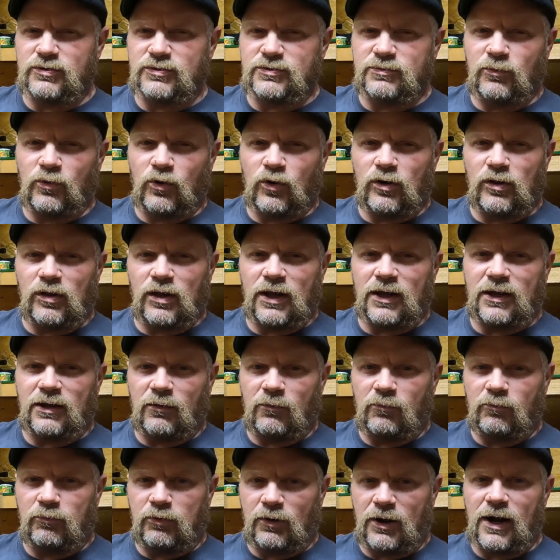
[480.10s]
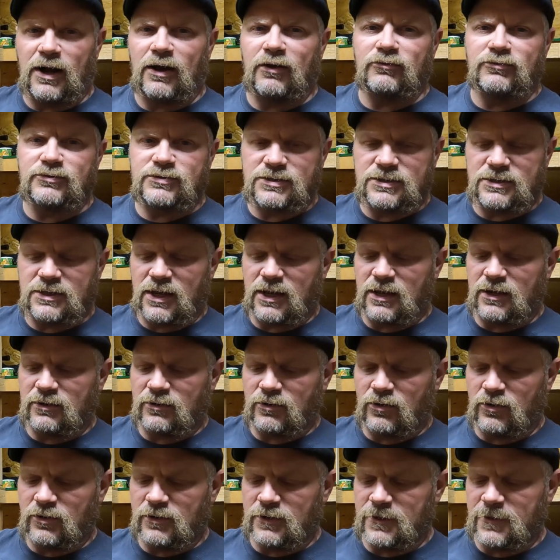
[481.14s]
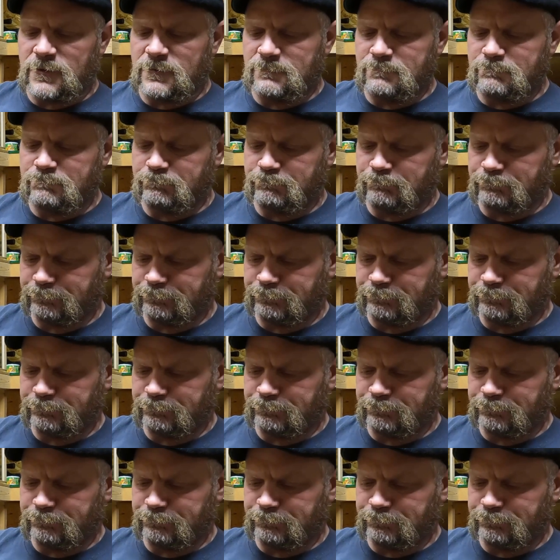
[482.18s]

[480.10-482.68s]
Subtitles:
it was more like a brown stain on it.